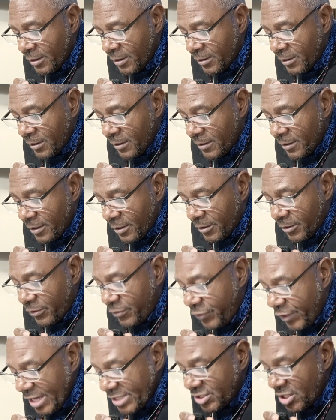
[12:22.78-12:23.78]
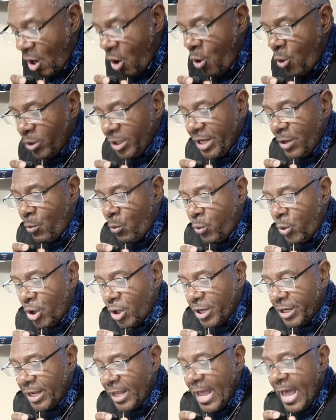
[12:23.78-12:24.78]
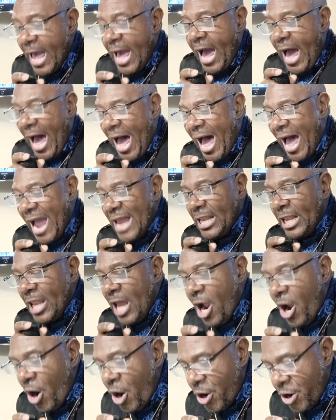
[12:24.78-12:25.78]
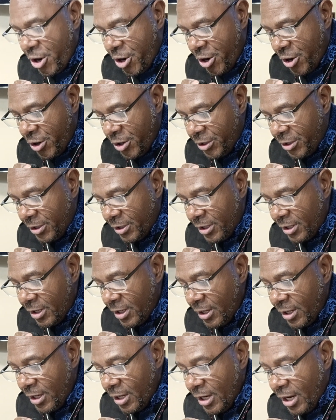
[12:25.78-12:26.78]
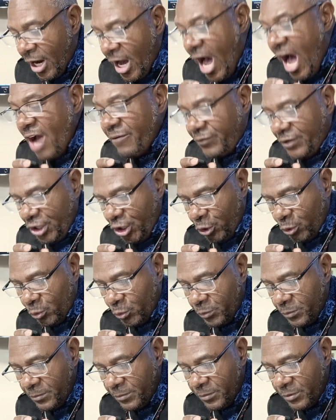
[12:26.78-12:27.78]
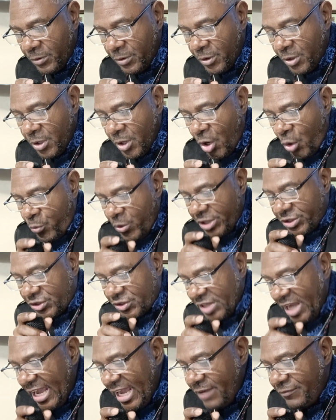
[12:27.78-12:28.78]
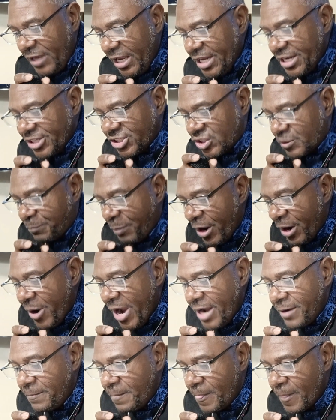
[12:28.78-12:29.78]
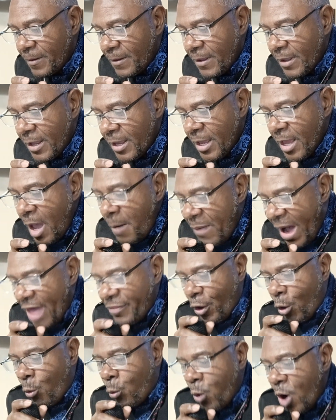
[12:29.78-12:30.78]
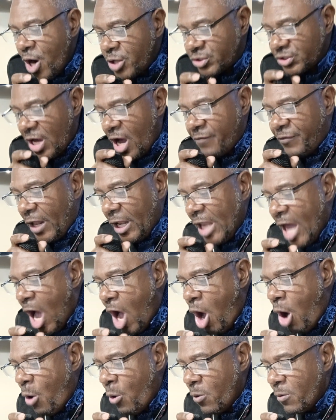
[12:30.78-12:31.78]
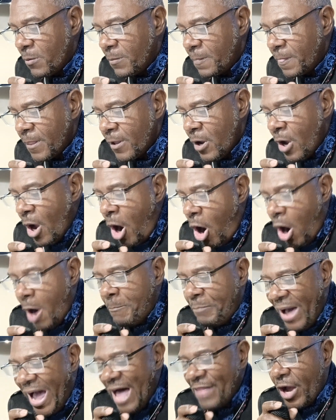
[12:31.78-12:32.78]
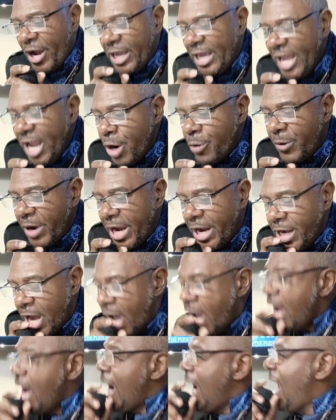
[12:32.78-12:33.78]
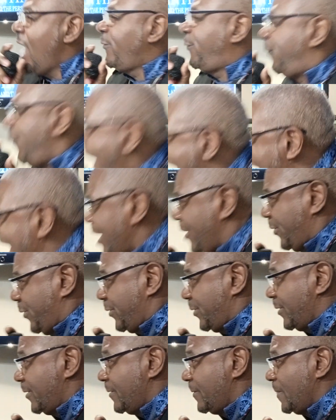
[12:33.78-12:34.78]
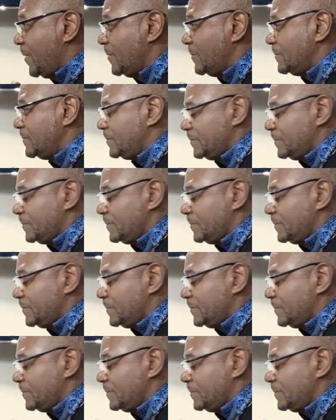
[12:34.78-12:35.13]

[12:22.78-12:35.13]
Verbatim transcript: yeah, yeah. This only would I learn yeah. of you. Uh-huh. Receive ye the Spirit by the works of the law or by the hearing of faith. Come on,